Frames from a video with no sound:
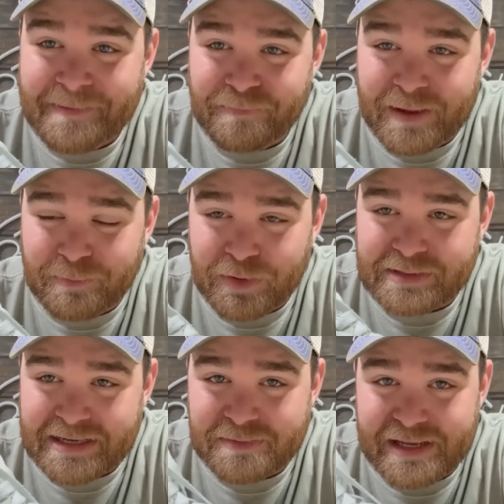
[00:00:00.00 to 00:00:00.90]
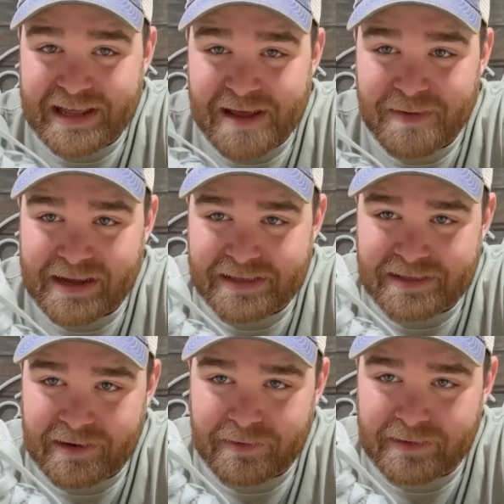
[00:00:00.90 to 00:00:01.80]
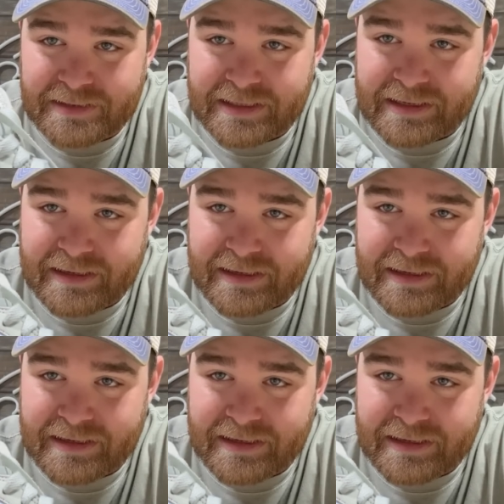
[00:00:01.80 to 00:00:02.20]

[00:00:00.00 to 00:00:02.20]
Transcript: and both times they came back as not authentic.